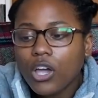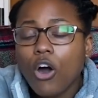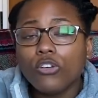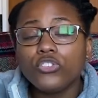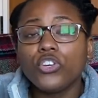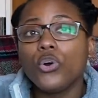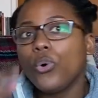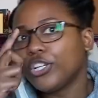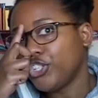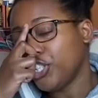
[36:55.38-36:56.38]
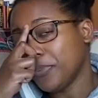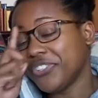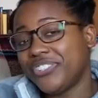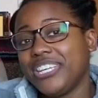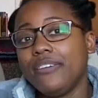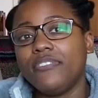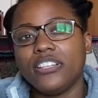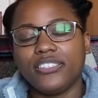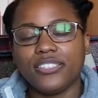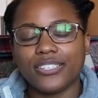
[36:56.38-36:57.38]
Also, she received
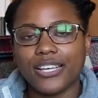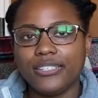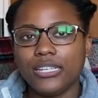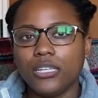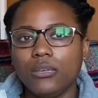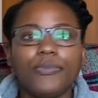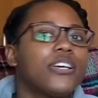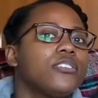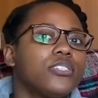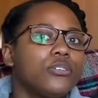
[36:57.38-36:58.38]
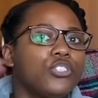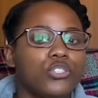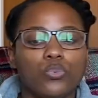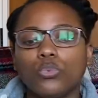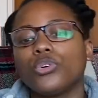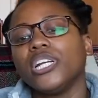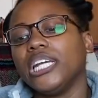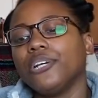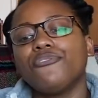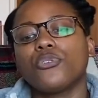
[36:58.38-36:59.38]
this disgusting email, so just
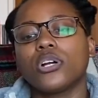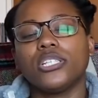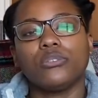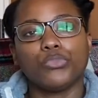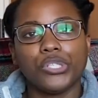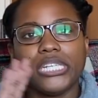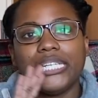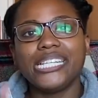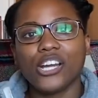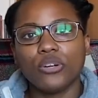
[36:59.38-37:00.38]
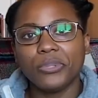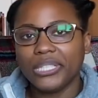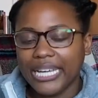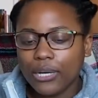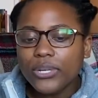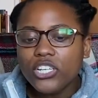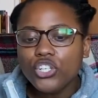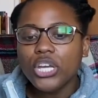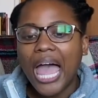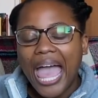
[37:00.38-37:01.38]
warning for some really terrible
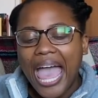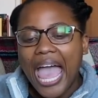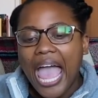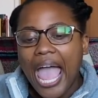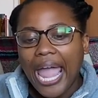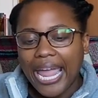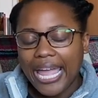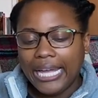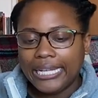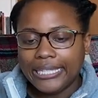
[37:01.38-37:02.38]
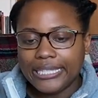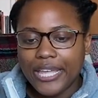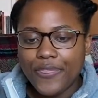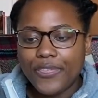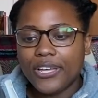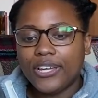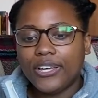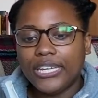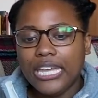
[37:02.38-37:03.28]
language. And the